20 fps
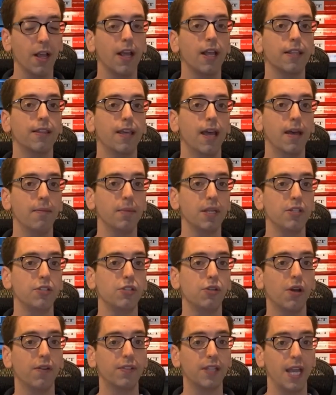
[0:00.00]
That means you
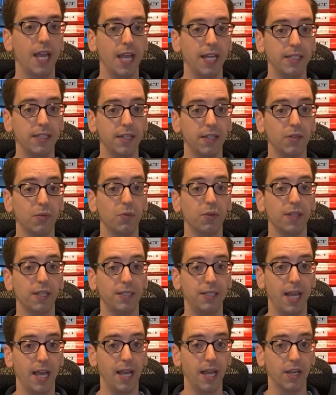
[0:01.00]
have to end it with a
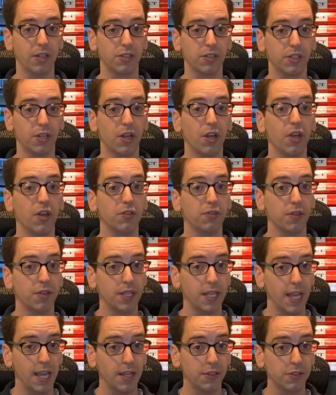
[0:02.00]
dash. So the
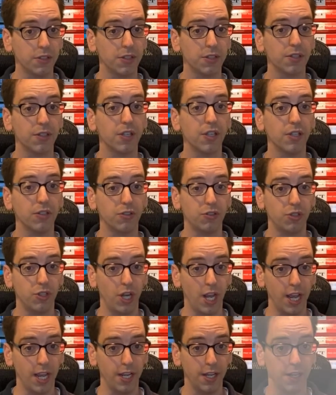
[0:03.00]
answer is J.